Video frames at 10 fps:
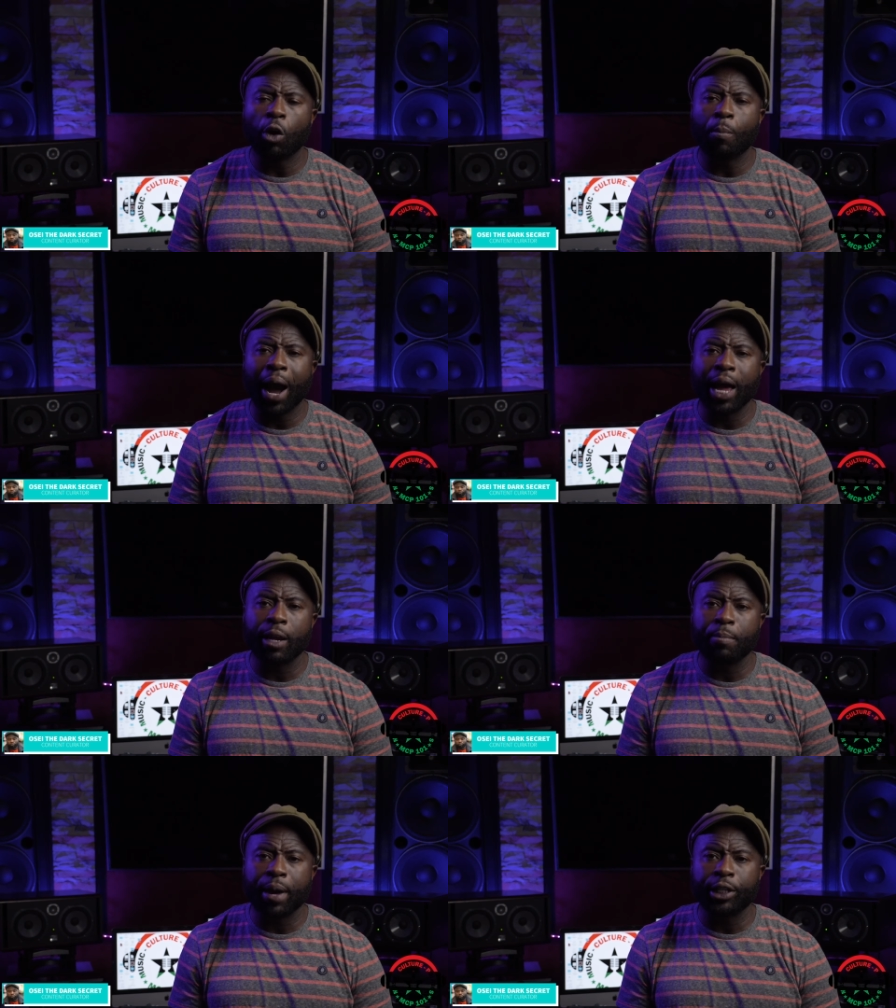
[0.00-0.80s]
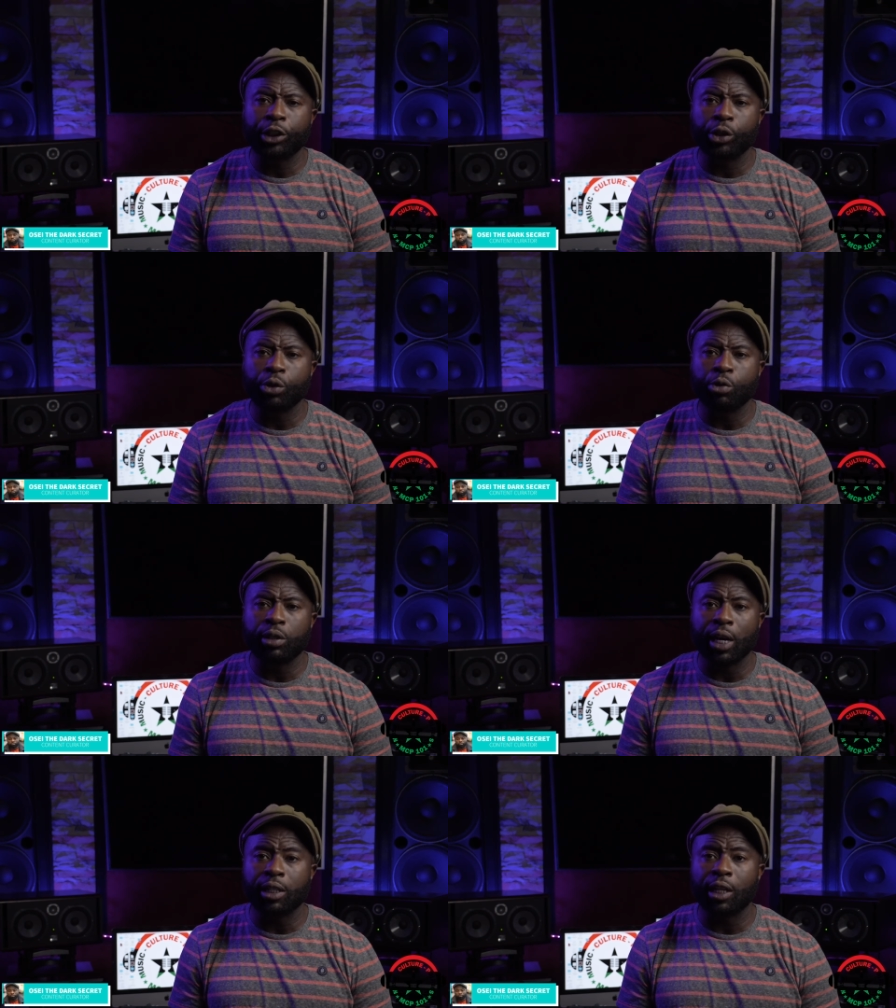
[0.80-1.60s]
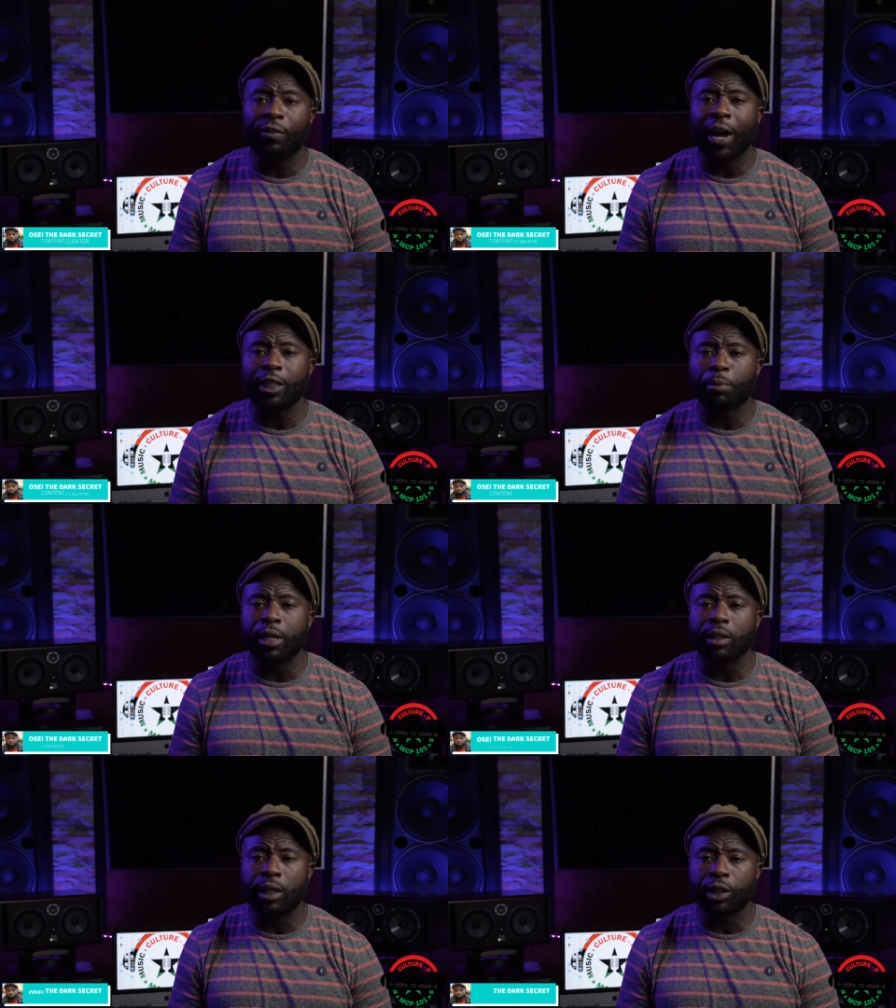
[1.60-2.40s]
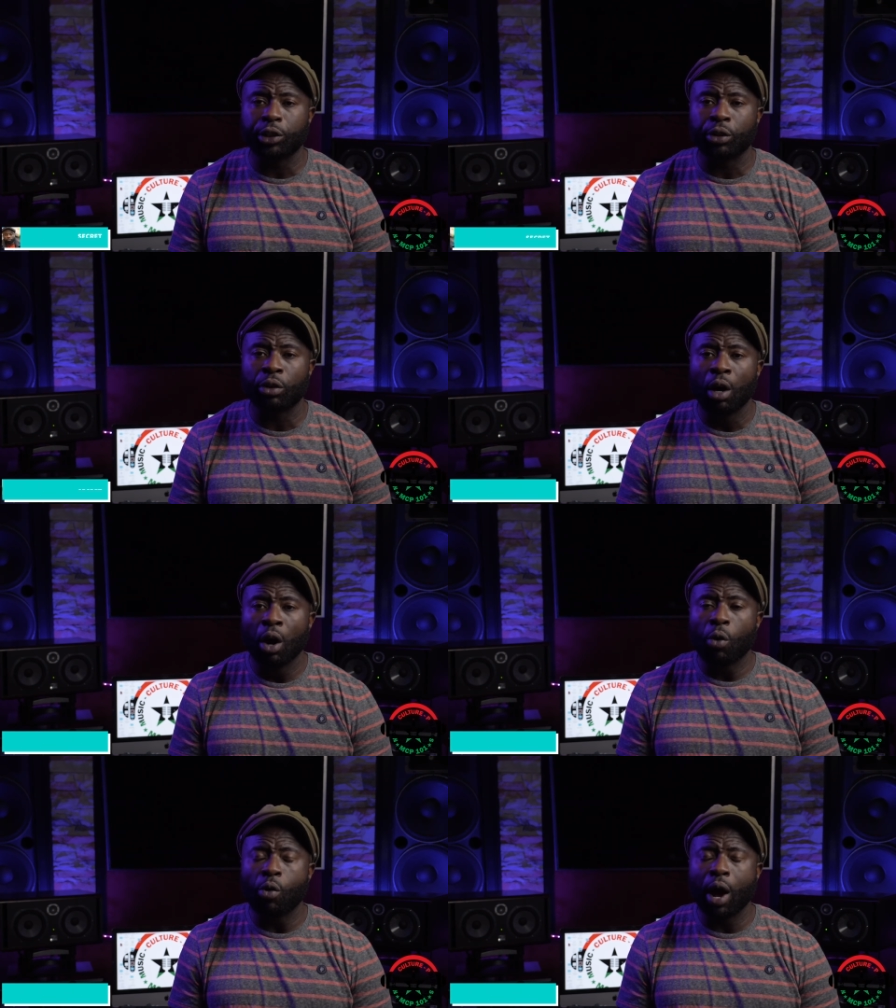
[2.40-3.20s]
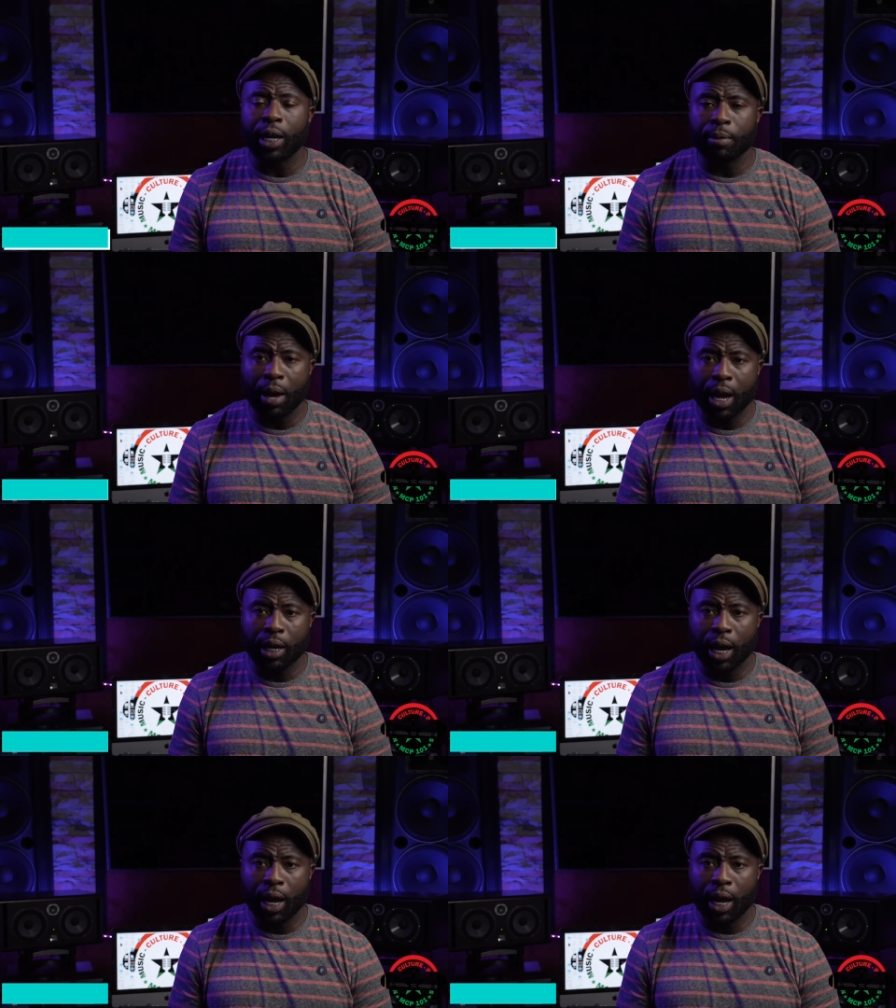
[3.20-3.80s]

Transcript: Biden may choose as his vice presidential running mate.